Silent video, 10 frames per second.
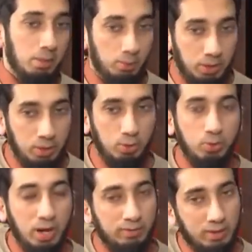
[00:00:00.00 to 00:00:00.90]
But we
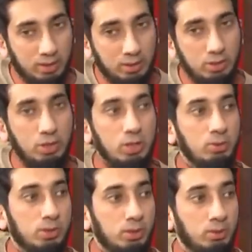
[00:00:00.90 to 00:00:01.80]
do have to
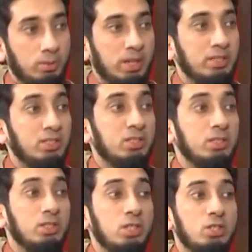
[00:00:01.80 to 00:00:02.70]
continuously remind. This is
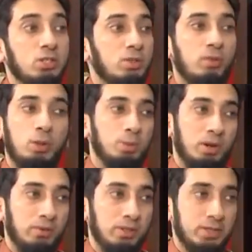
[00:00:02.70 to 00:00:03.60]
the teachings of all
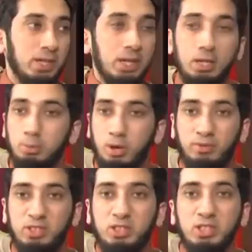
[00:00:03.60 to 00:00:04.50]
prophets.
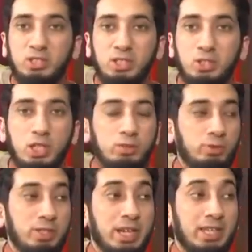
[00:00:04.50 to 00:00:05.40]
Prophets didn't see change
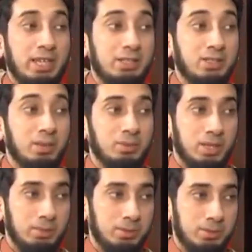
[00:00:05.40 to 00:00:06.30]
for decades
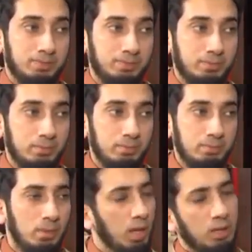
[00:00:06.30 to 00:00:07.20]
sometimes.
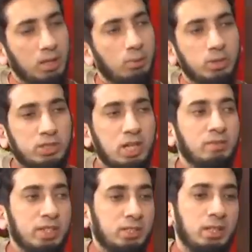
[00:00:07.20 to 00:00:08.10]
And Allah, what's the
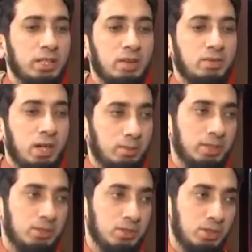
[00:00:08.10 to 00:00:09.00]
advice Allah gave to our
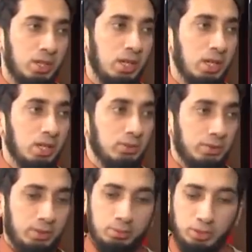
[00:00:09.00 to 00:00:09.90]
messenger?
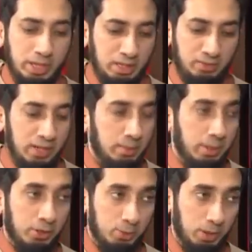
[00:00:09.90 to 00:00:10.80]
So I said, you're not going to find a
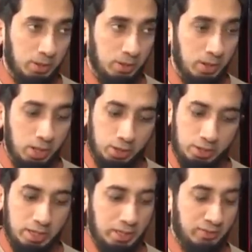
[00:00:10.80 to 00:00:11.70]
better speaker.
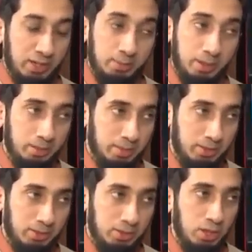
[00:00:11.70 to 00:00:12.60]
You're not going to find a better
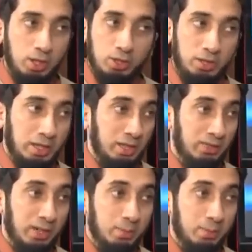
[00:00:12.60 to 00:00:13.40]
message. You're not going to